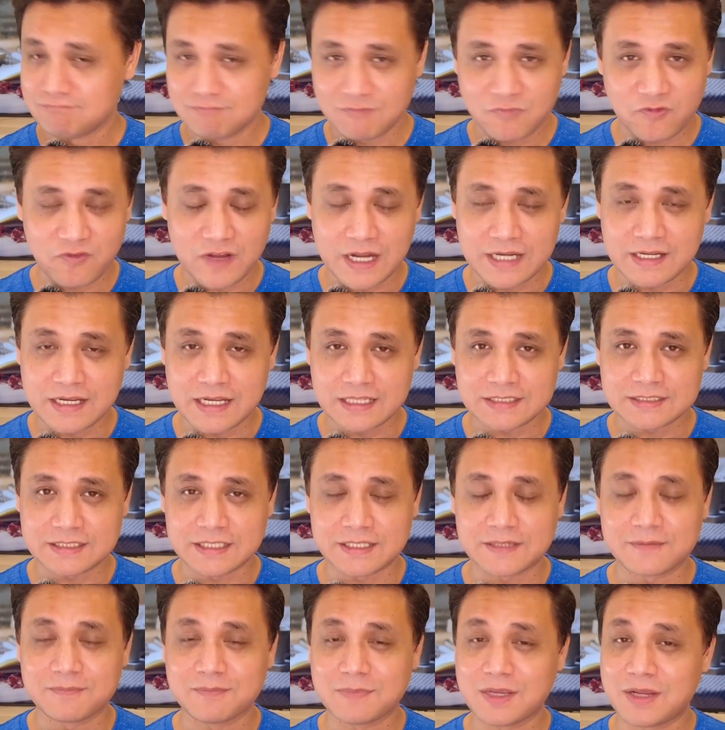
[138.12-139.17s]

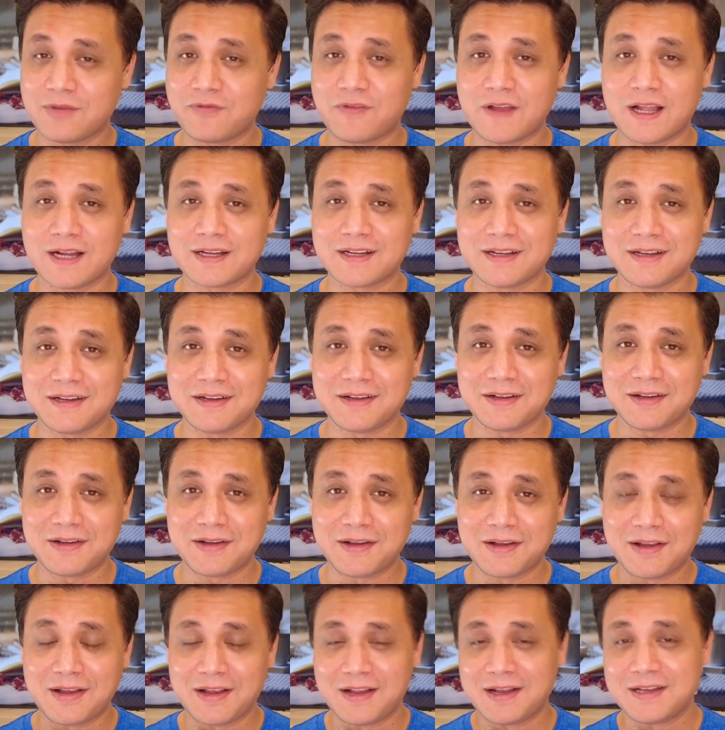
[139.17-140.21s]
Fantastic. In fact,
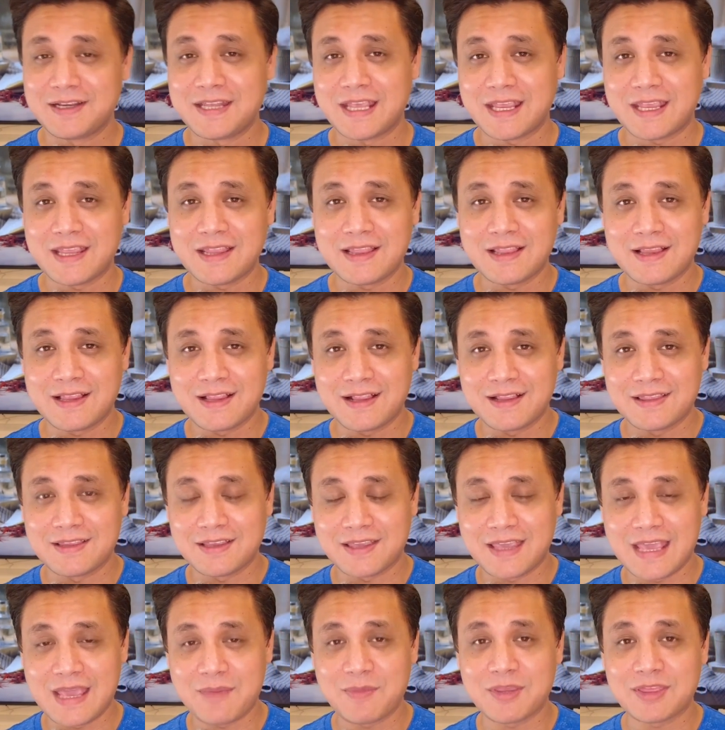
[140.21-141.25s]
taking the
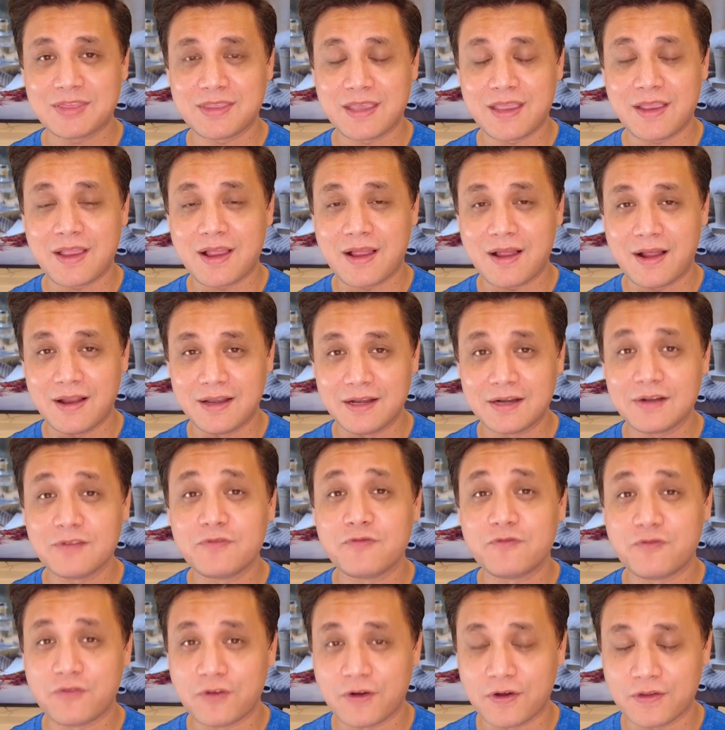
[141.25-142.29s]
gaming thing a little
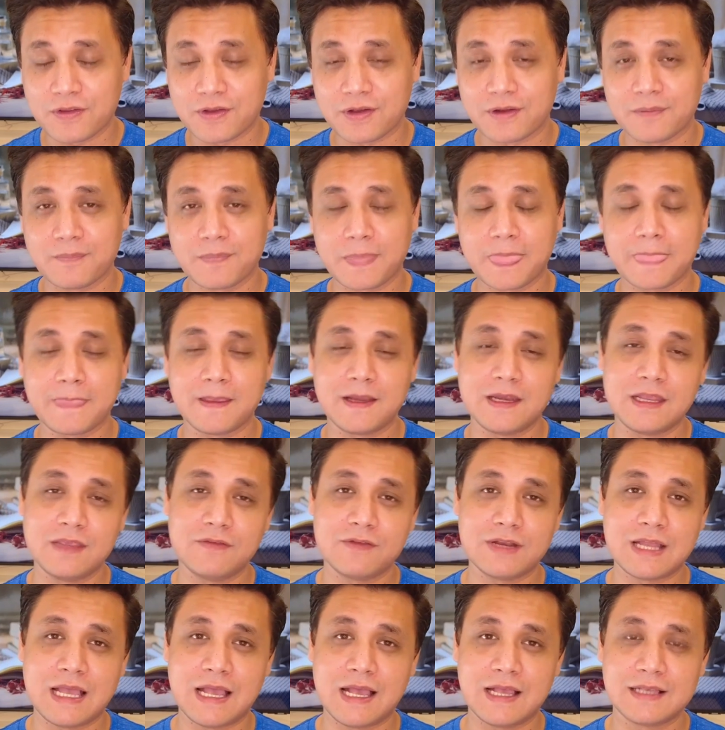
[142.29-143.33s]
further, it
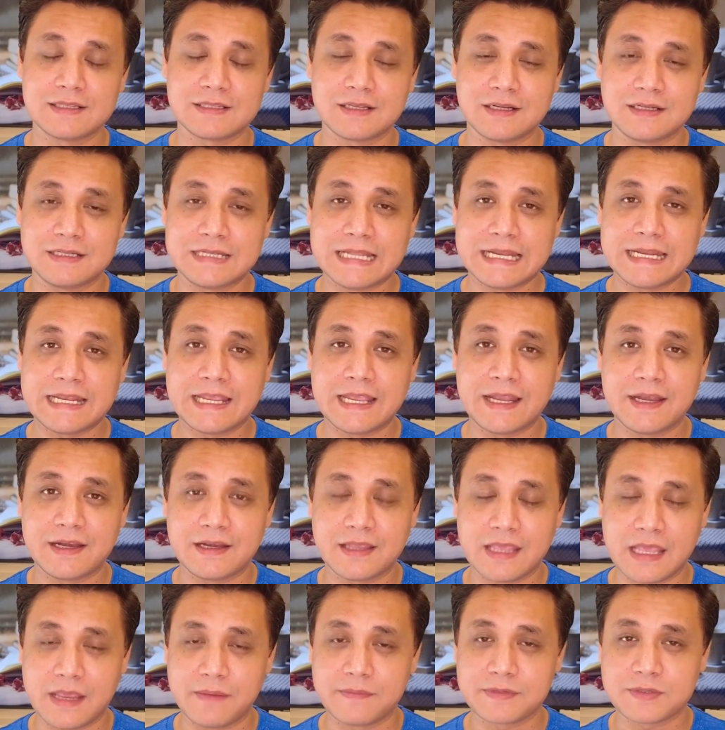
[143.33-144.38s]
even has a
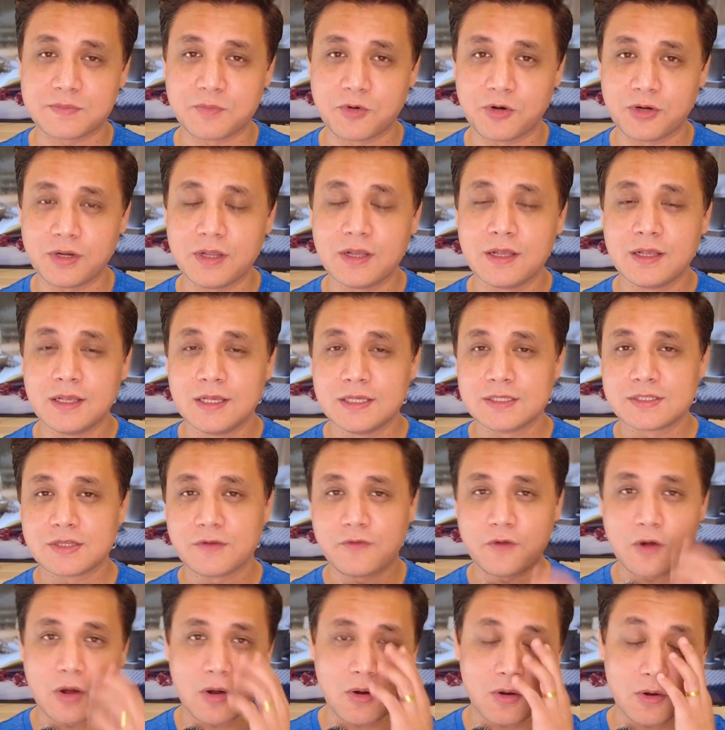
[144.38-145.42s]
dedicated games mode. So
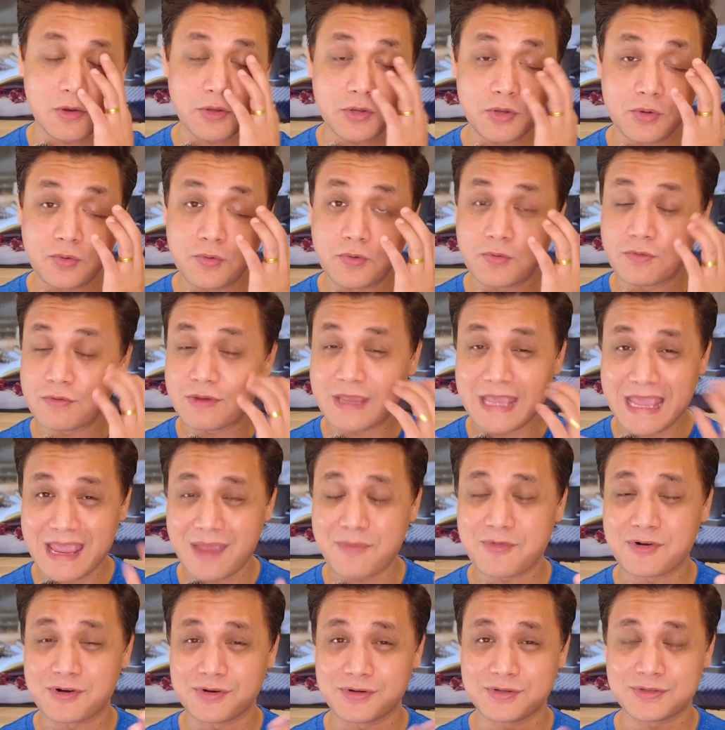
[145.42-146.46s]
for you
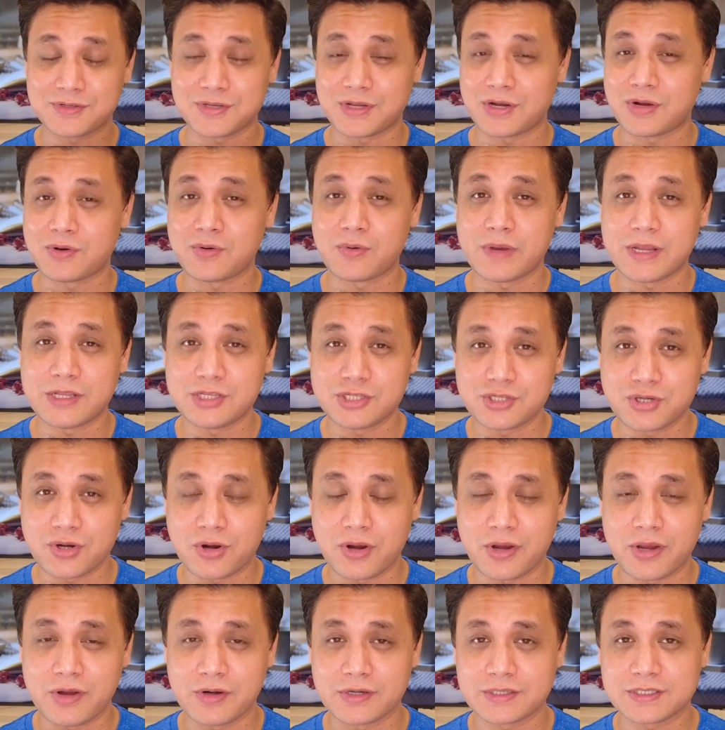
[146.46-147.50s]
gamers, who
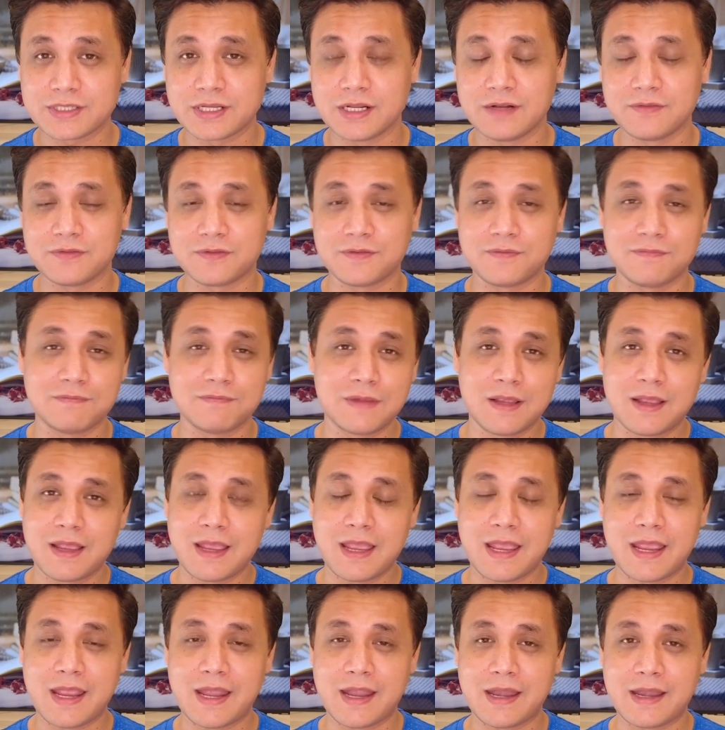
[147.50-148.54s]
enjoy yourself
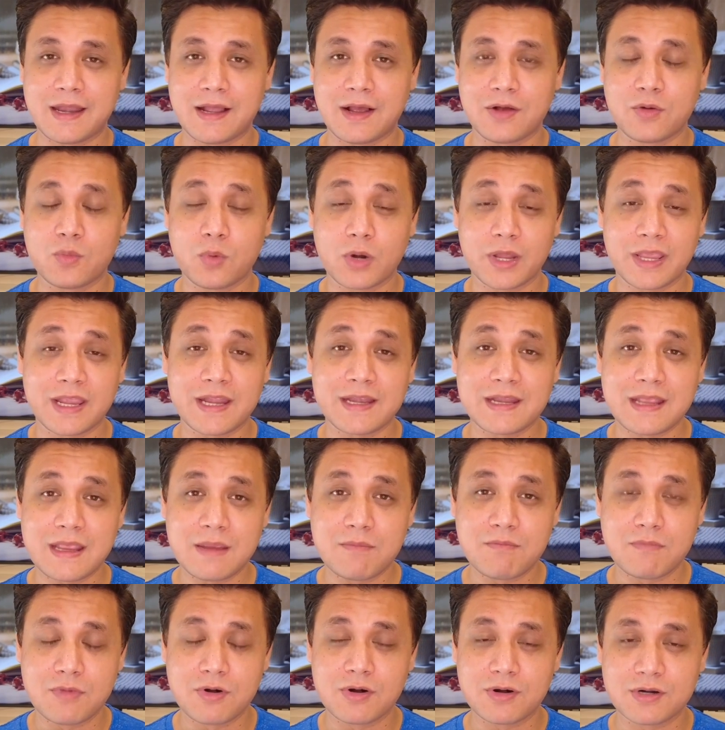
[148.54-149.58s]
and who want to get
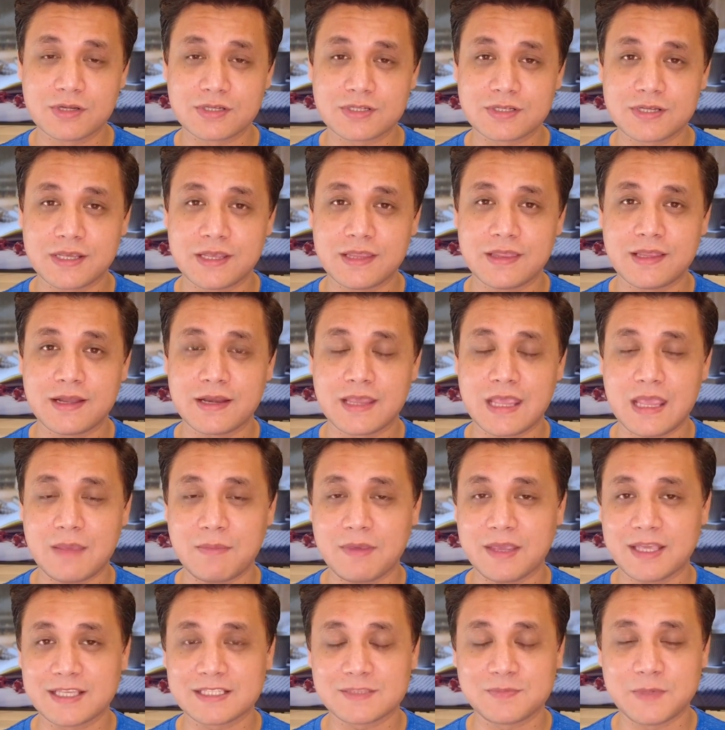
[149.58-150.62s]
immersed in that
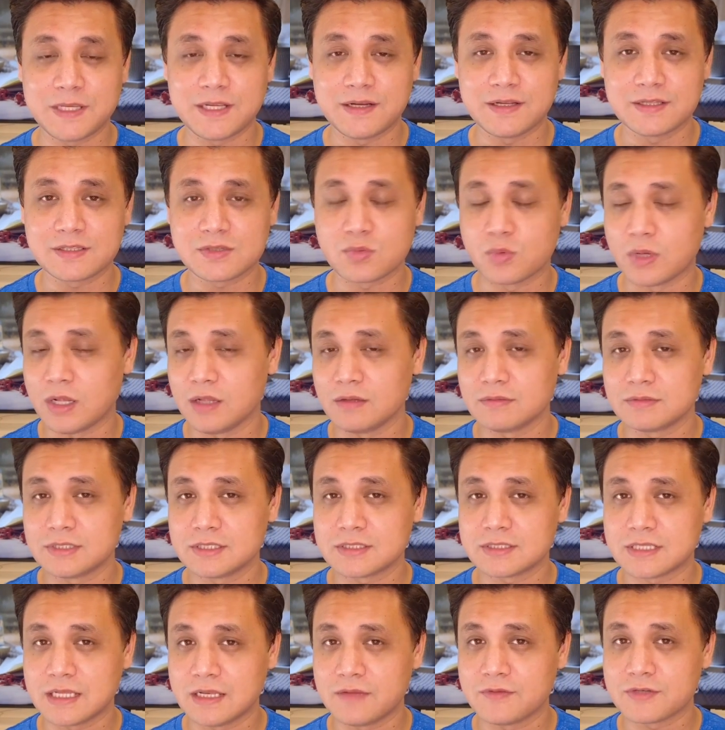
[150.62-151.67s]
gaming experience, well,
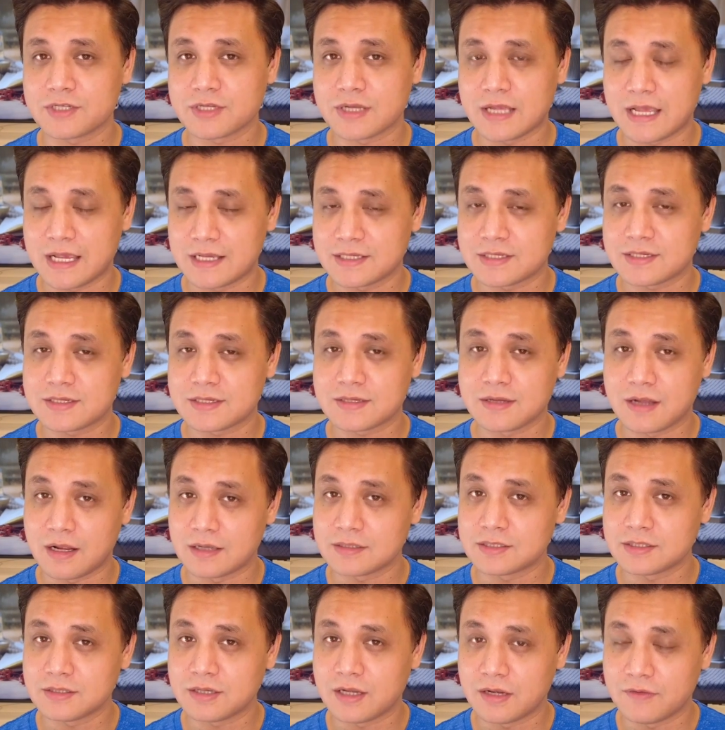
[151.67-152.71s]
this television has
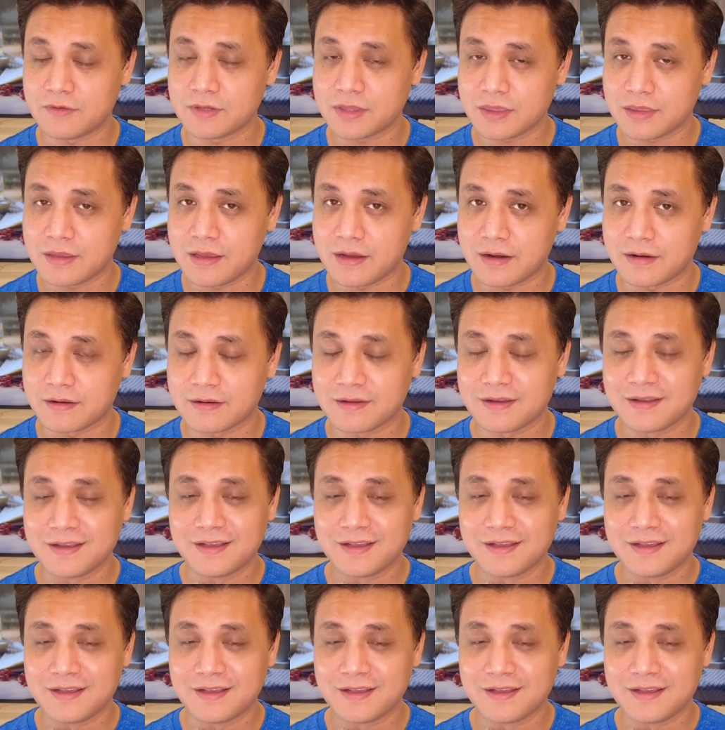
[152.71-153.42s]
got you covered there.